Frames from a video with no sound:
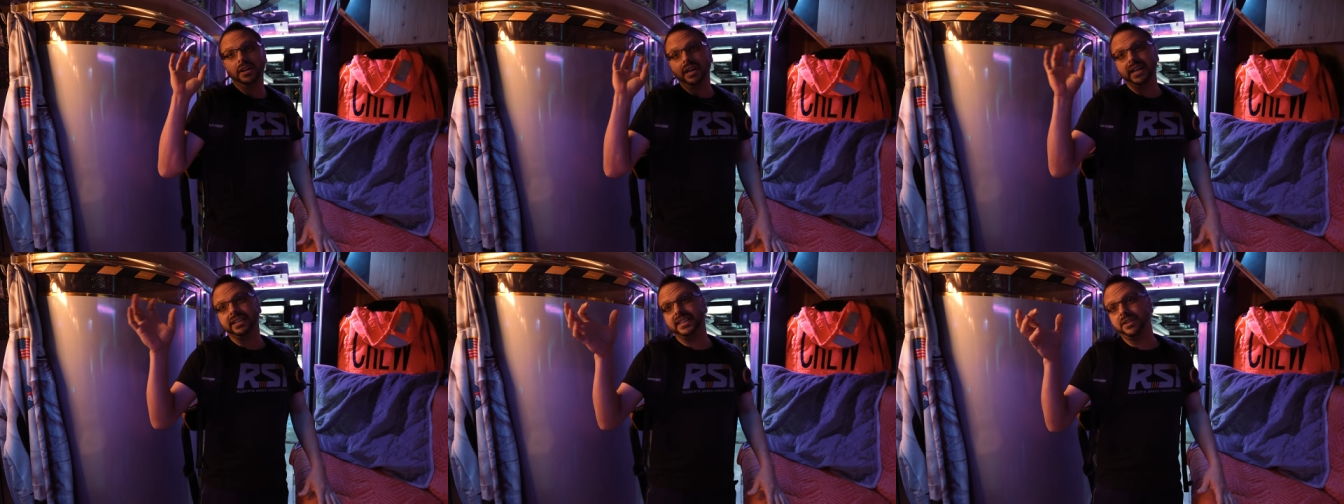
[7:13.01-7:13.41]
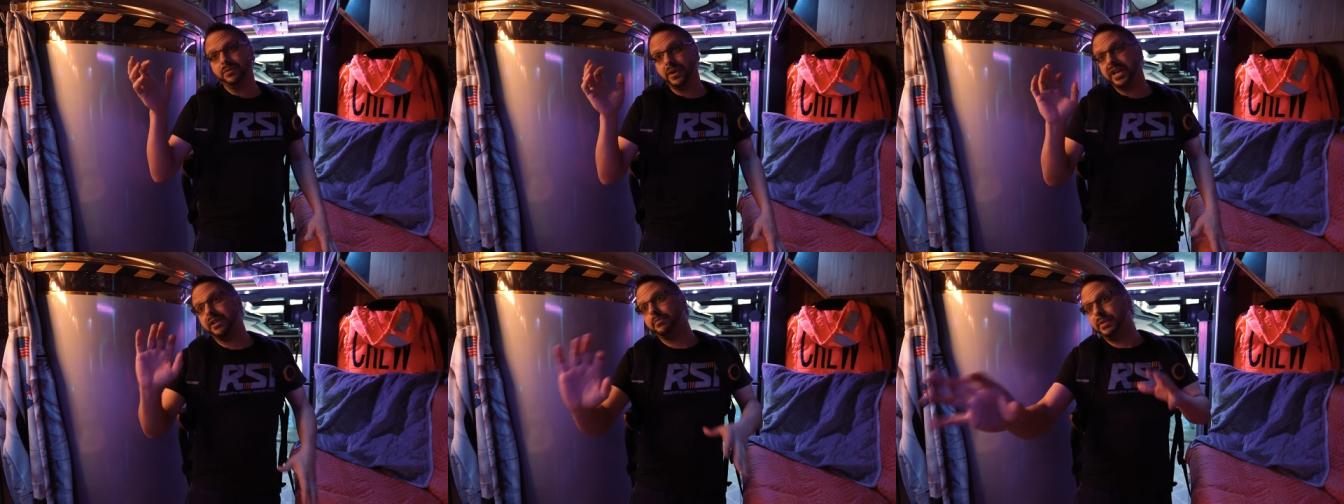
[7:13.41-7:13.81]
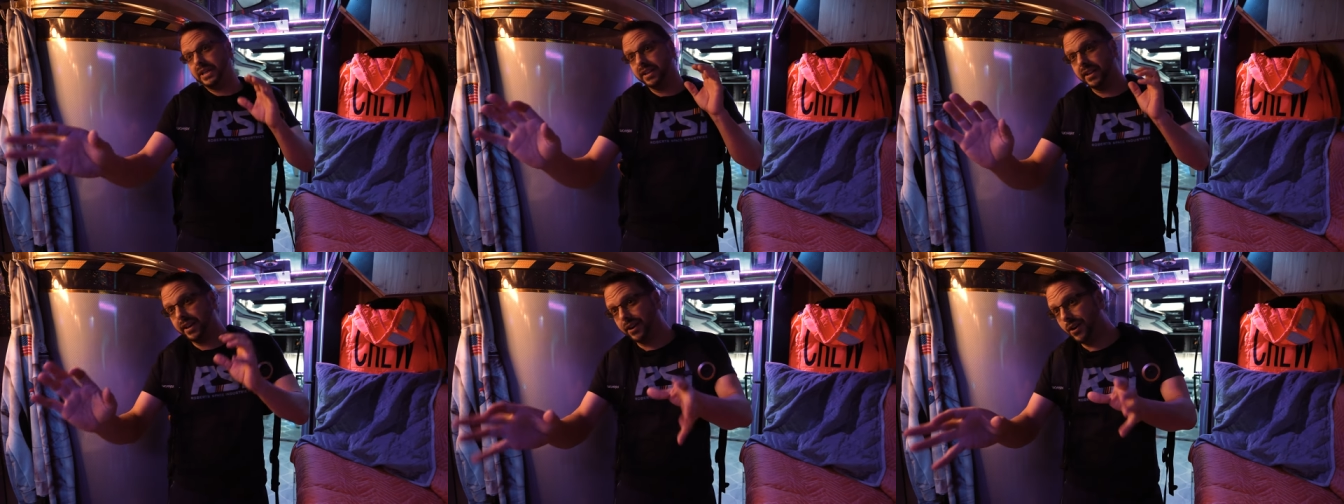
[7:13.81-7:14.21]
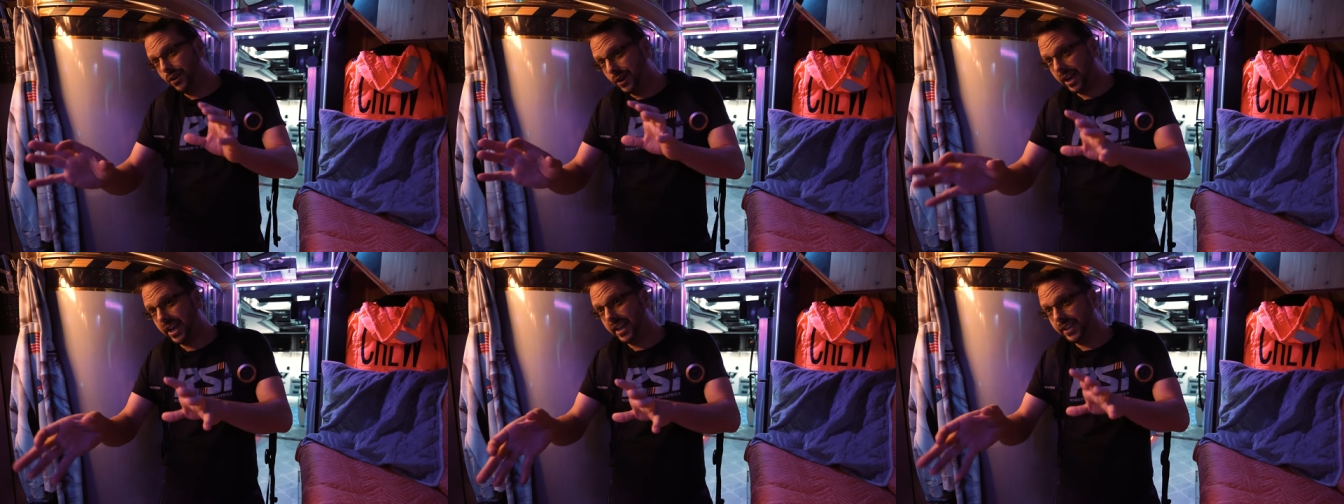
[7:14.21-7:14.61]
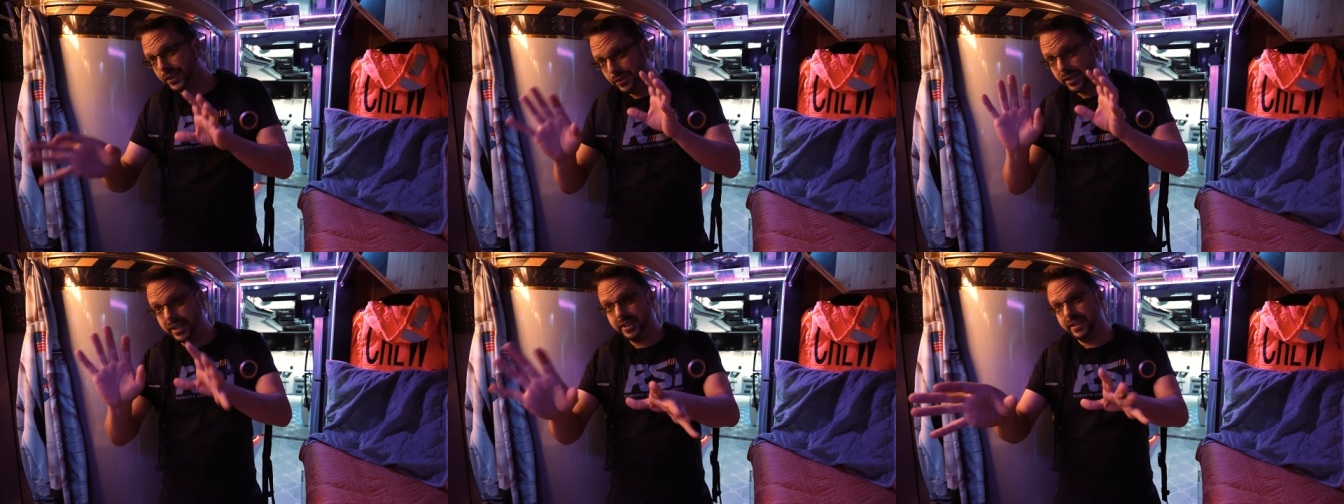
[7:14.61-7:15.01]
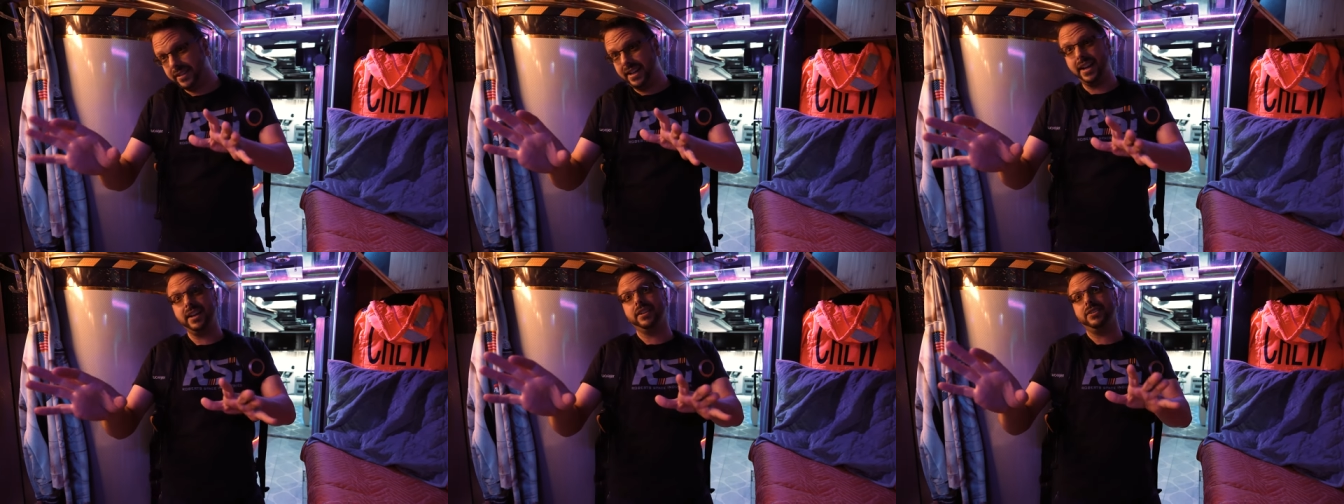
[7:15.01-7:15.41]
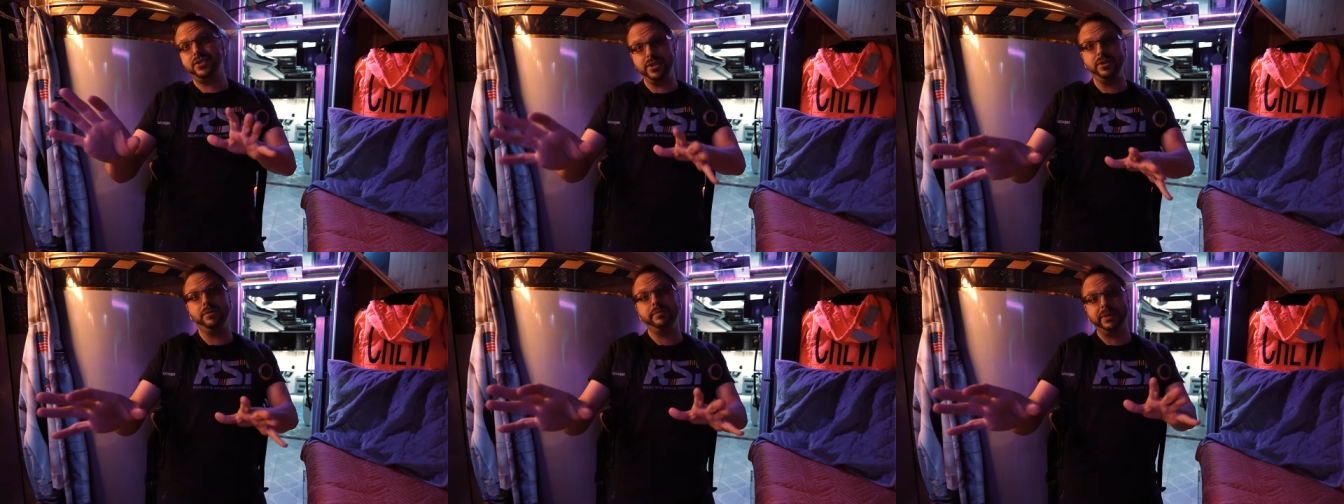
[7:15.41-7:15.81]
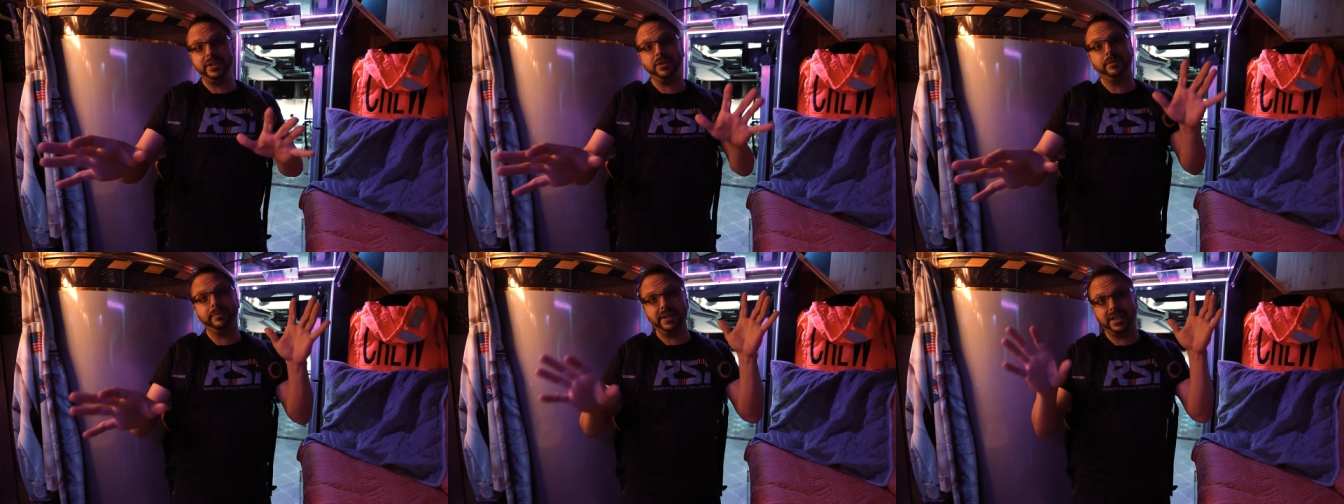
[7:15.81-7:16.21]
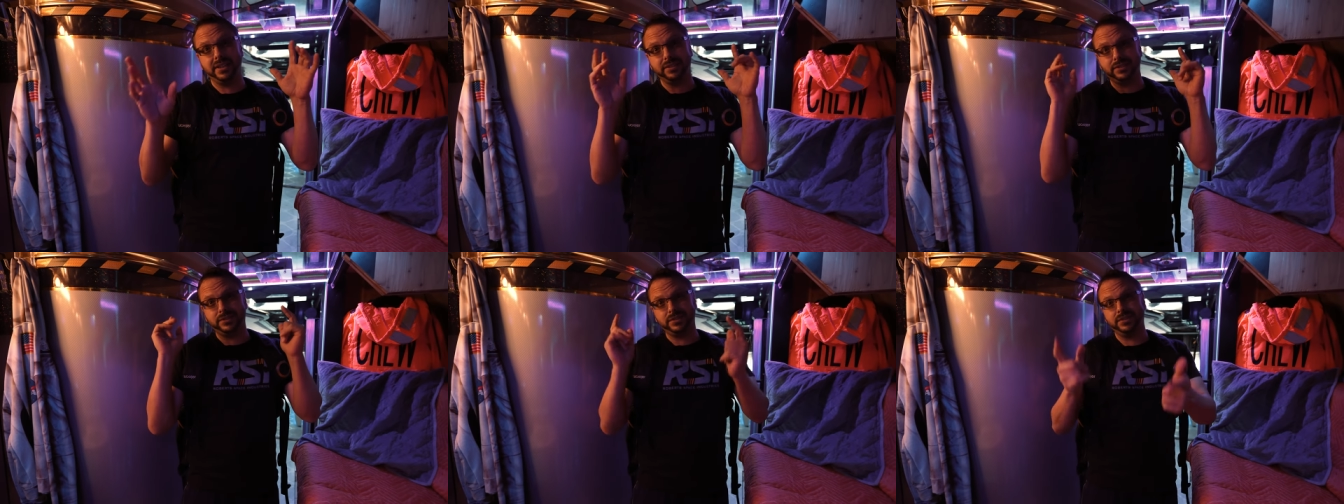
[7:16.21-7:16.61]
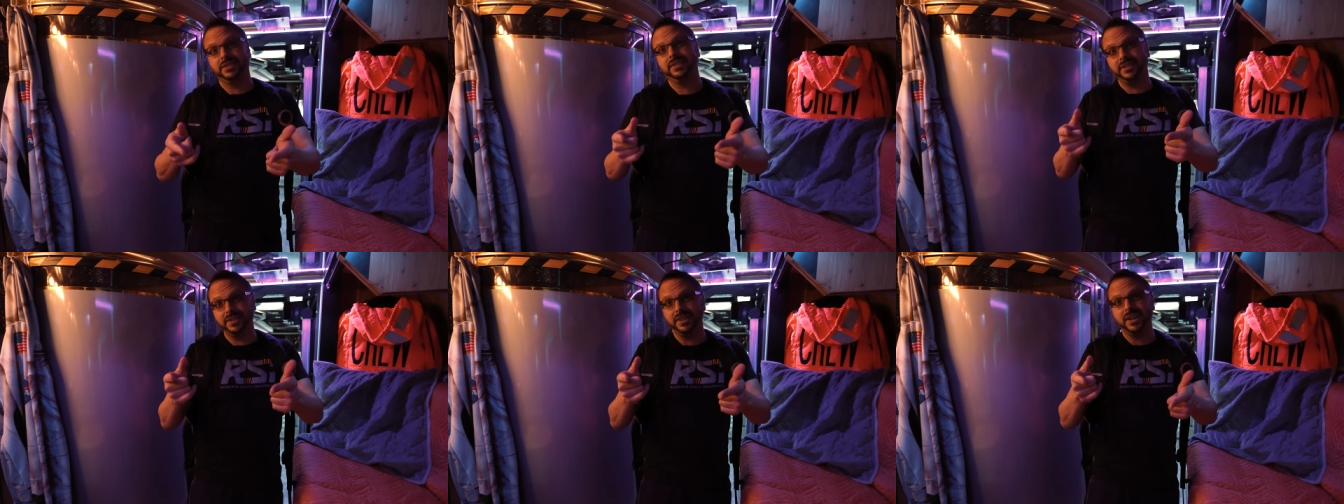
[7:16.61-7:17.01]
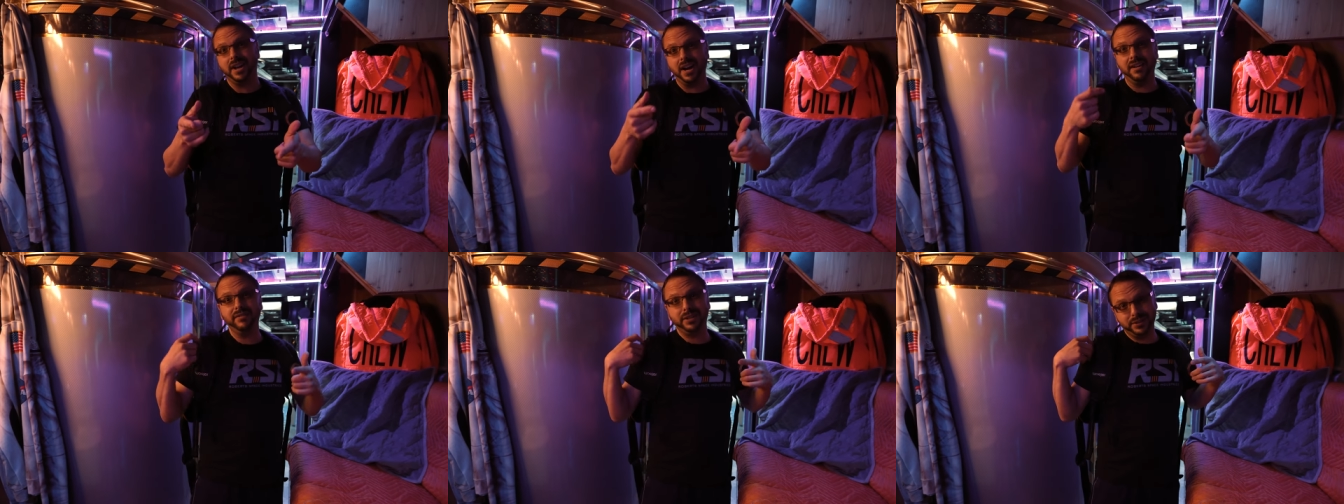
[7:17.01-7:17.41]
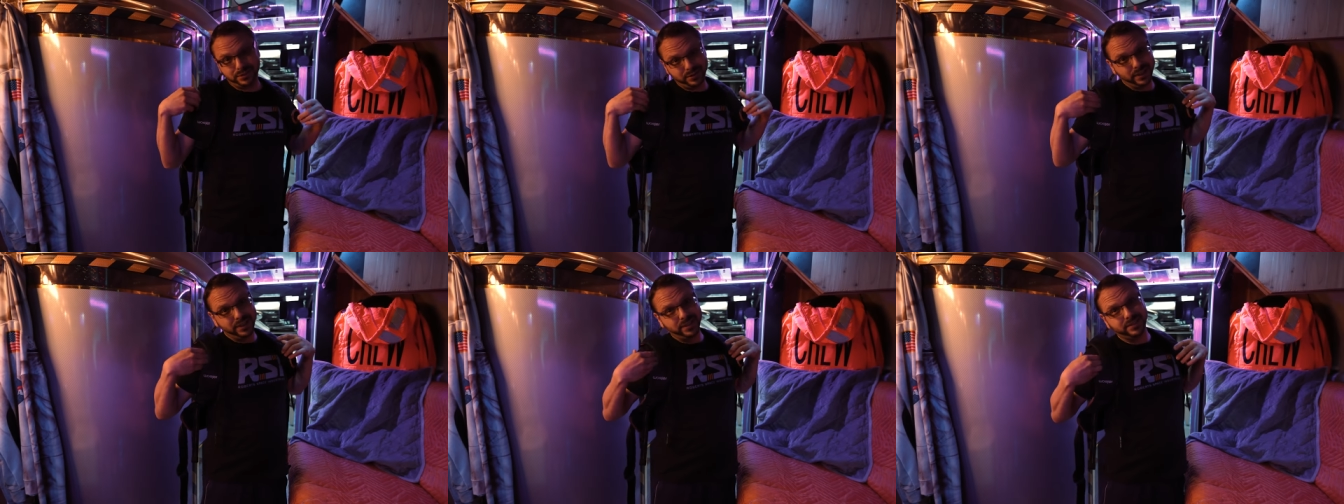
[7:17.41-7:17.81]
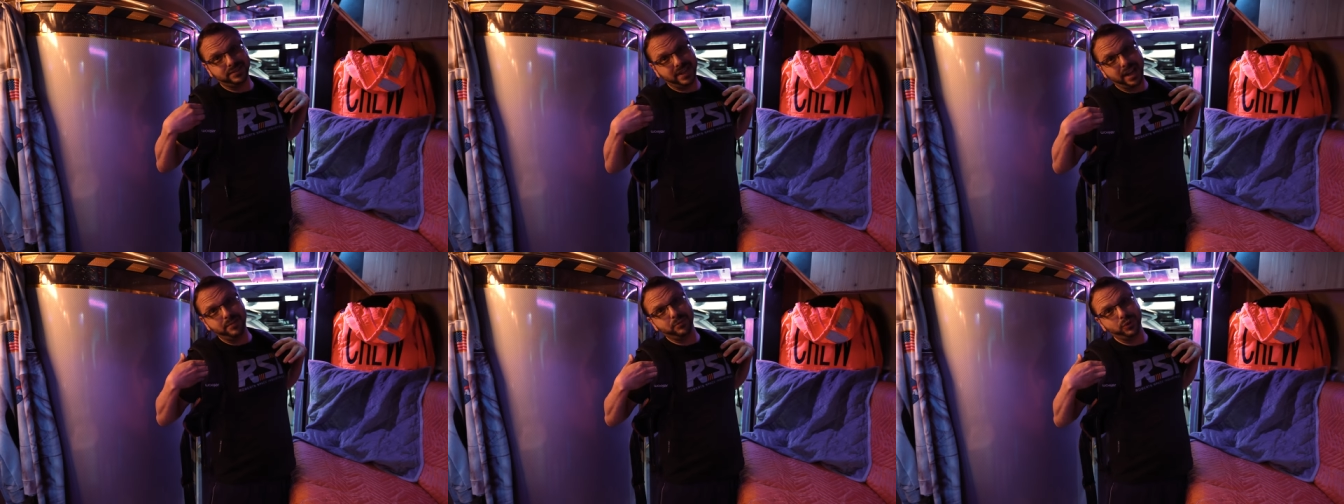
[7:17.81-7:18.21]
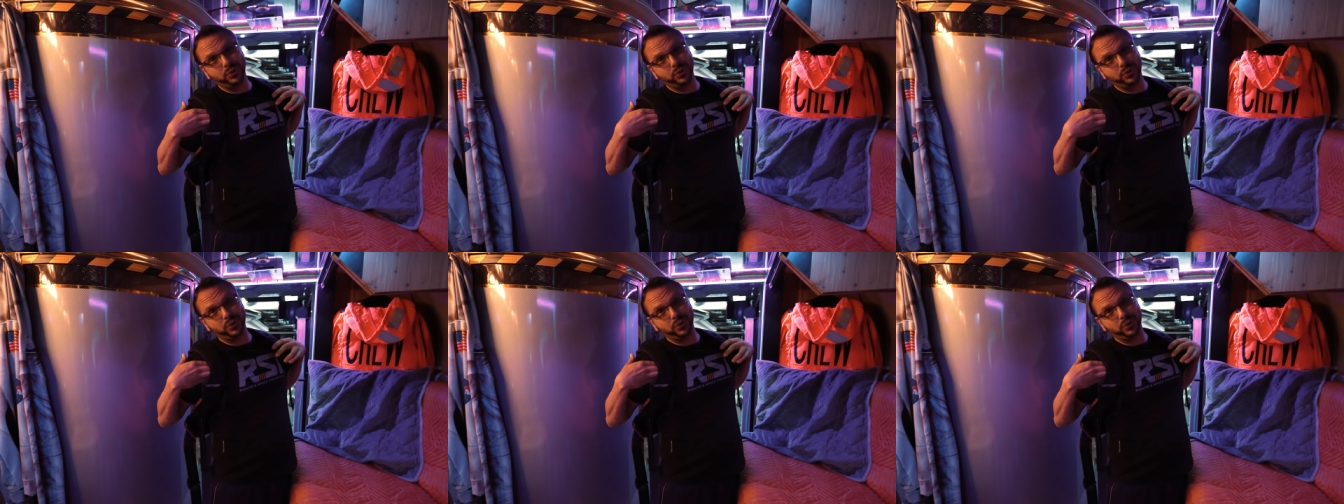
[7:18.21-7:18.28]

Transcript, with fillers: and then we could be like, okay, you need to take a chill pill because obviously this game